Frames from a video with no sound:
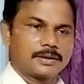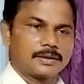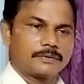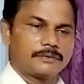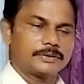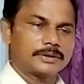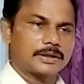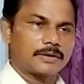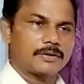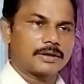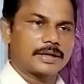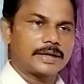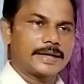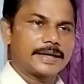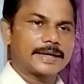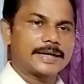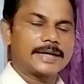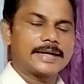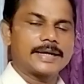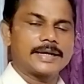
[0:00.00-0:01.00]
with our
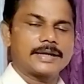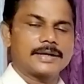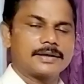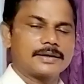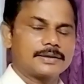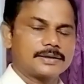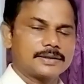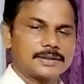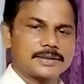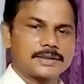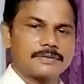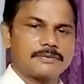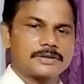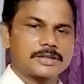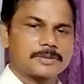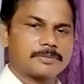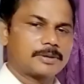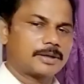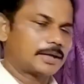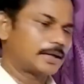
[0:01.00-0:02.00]
naked eye is a
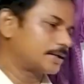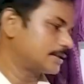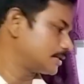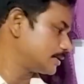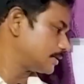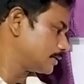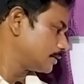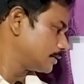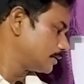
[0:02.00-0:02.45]
visible light.